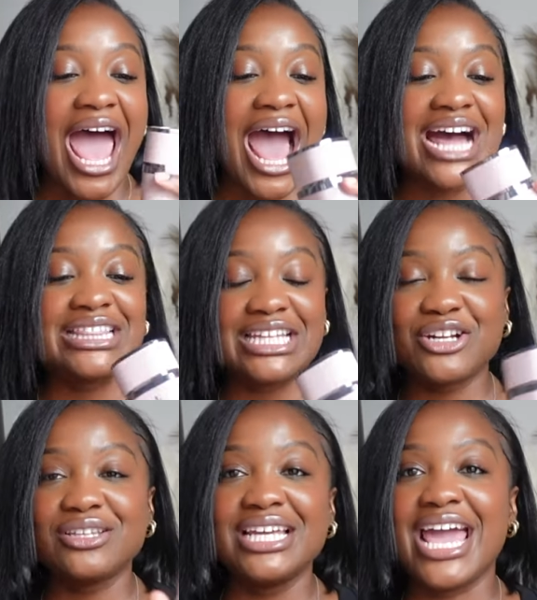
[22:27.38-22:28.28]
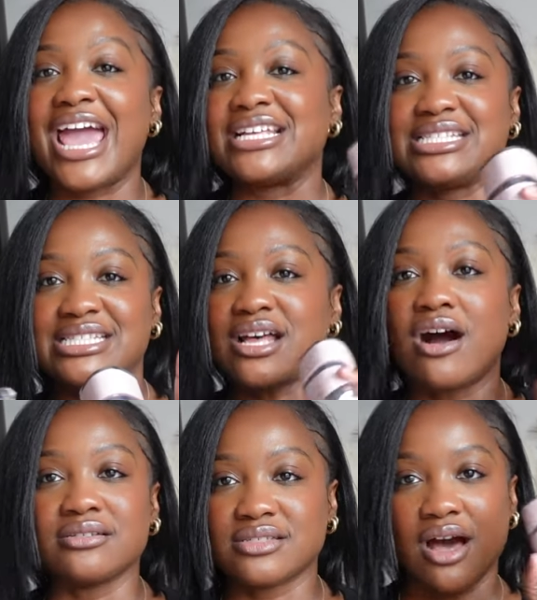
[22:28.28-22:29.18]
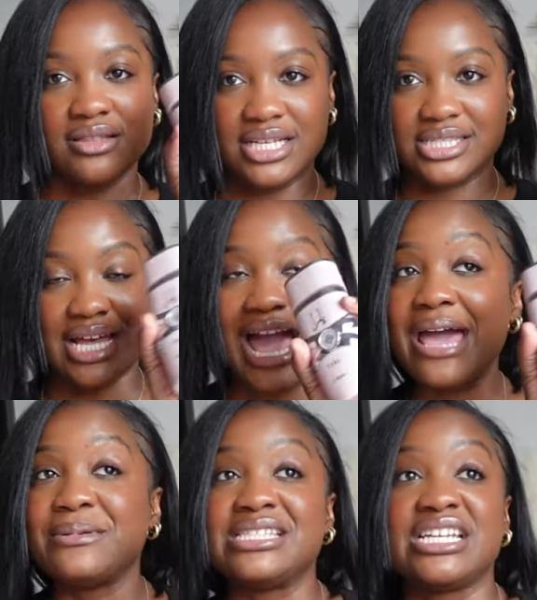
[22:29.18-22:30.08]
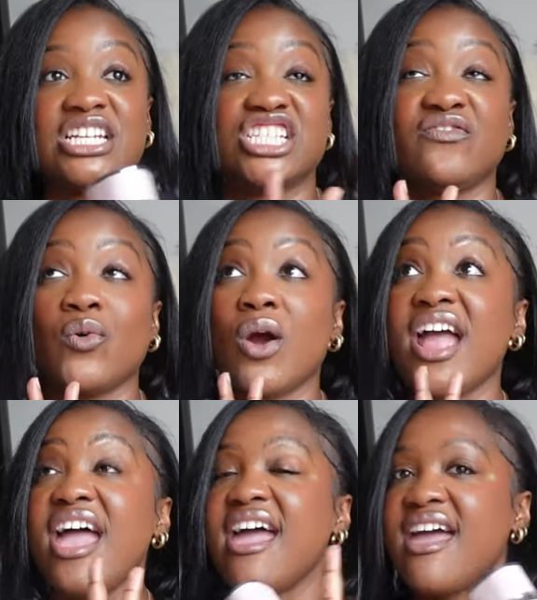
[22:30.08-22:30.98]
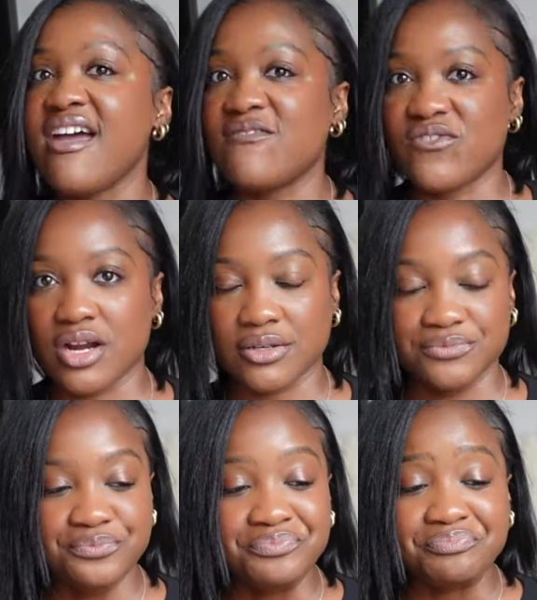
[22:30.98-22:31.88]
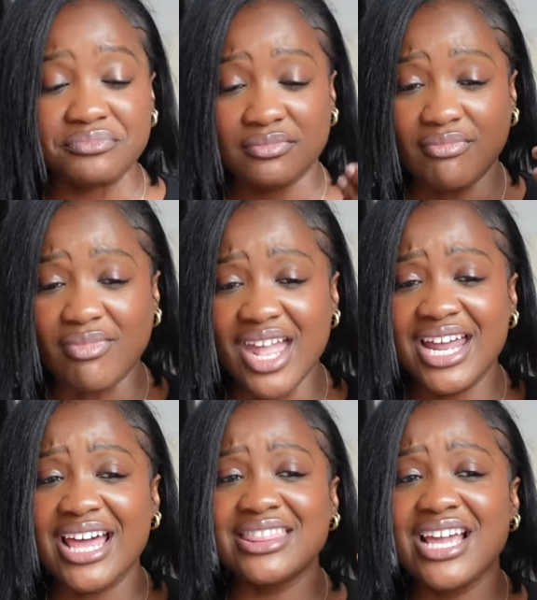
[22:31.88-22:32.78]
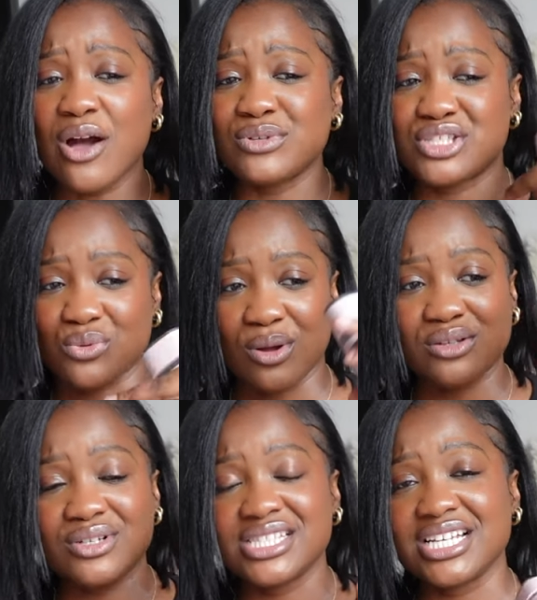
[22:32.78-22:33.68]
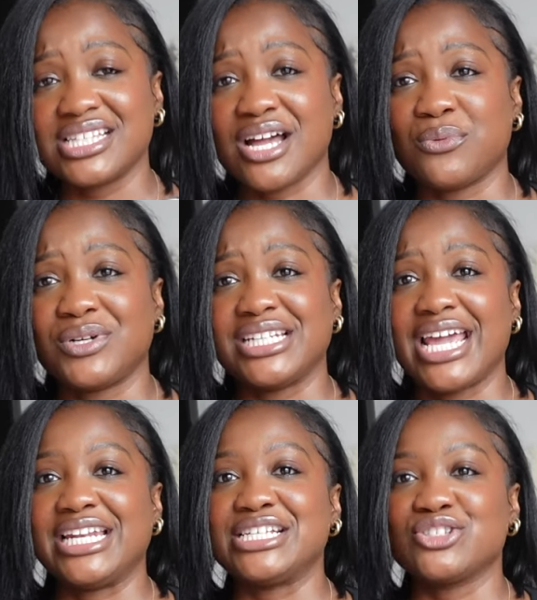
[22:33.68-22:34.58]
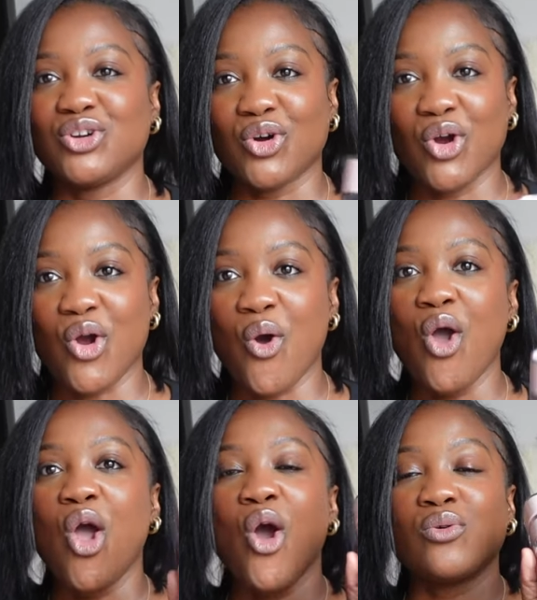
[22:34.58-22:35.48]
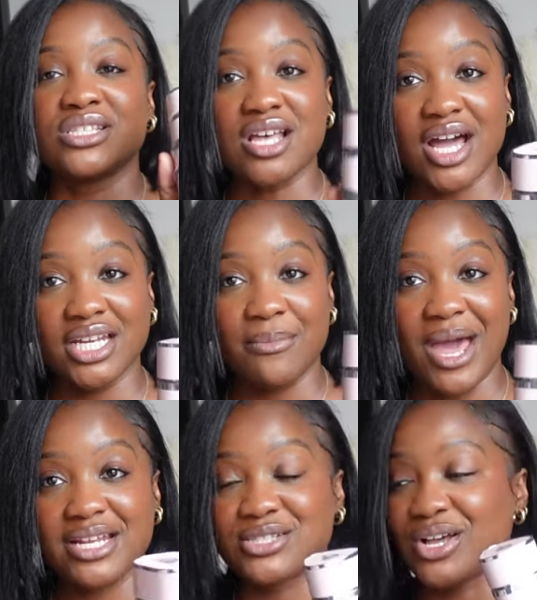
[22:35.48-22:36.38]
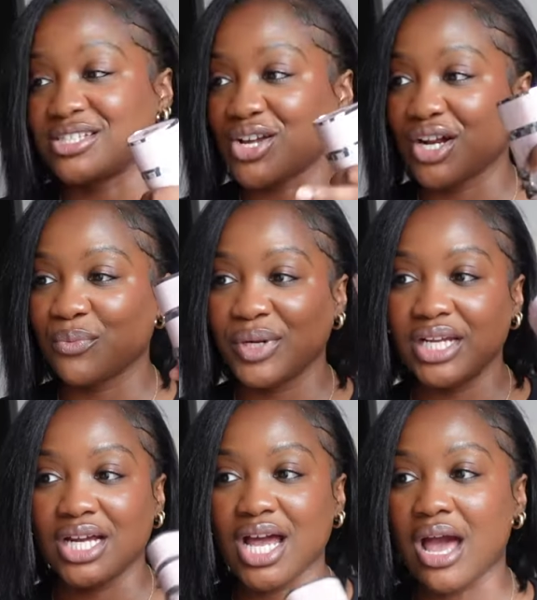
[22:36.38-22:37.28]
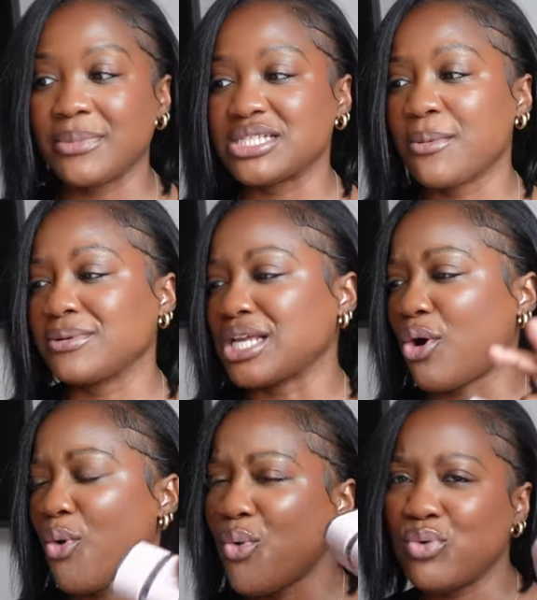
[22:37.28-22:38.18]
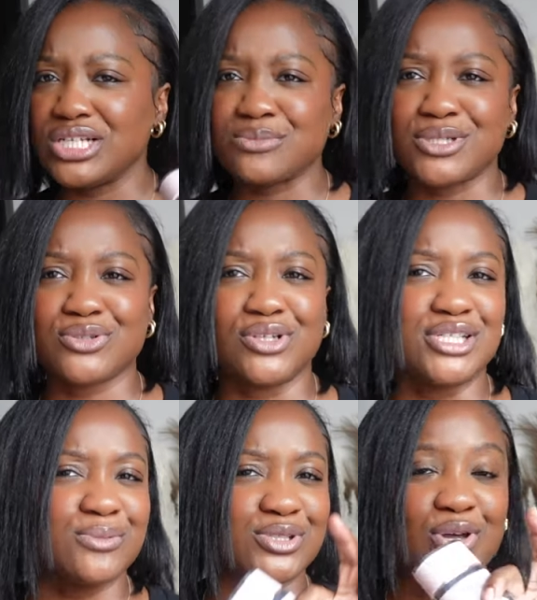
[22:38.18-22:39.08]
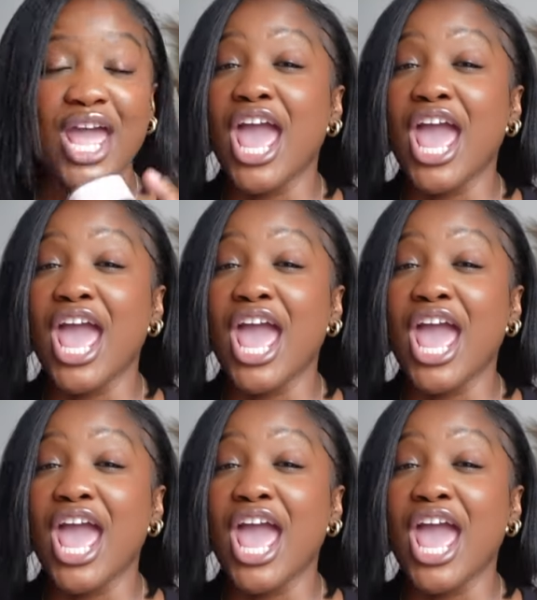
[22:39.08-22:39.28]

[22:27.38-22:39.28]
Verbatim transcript: I literally had saw this. Like, I haven't seen this forever. And I think I was scrolling on TikTok one day and this girl was talking about it. So I started reading the comments and I was like, ooh, this smells so good, this smells so good.